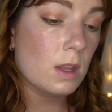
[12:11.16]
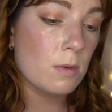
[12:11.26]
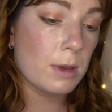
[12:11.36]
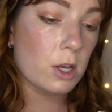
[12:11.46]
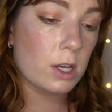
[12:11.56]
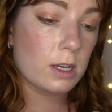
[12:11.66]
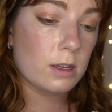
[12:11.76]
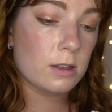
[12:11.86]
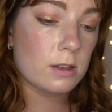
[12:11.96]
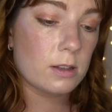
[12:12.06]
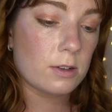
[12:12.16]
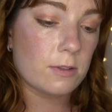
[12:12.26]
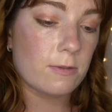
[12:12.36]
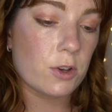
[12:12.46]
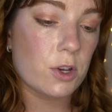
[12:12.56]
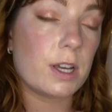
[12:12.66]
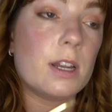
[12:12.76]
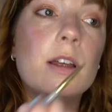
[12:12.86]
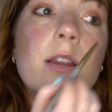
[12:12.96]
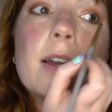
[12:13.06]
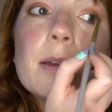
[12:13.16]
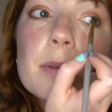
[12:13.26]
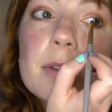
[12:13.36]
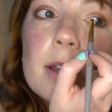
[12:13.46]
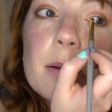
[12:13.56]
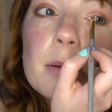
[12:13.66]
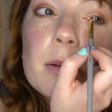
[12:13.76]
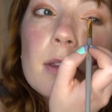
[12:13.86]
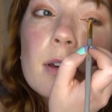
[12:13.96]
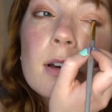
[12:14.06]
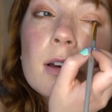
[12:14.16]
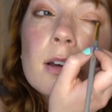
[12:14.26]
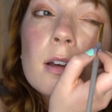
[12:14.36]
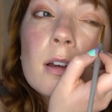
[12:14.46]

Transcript: my god, there's a fur in it, like it's stabbing me in the eye.